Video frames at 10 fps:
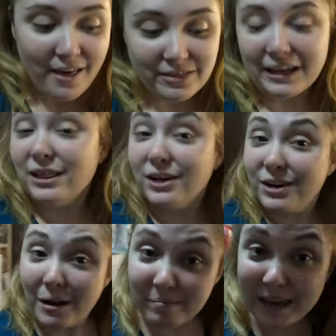they look
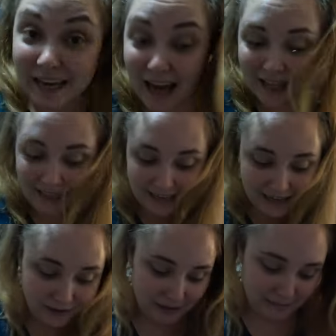on me. I like
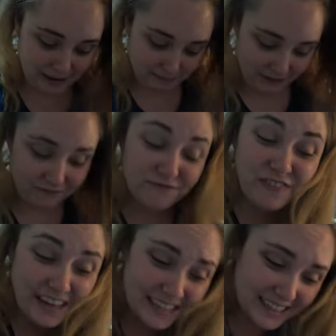how they make me
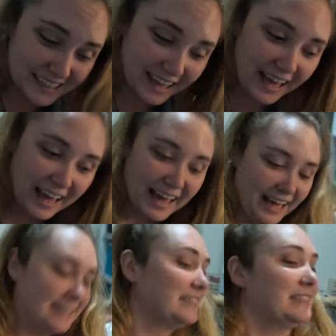feel.
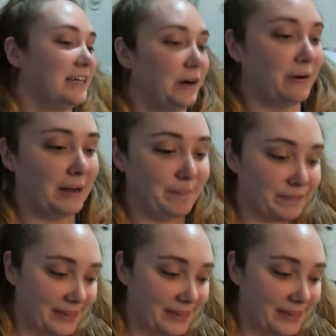And so, um,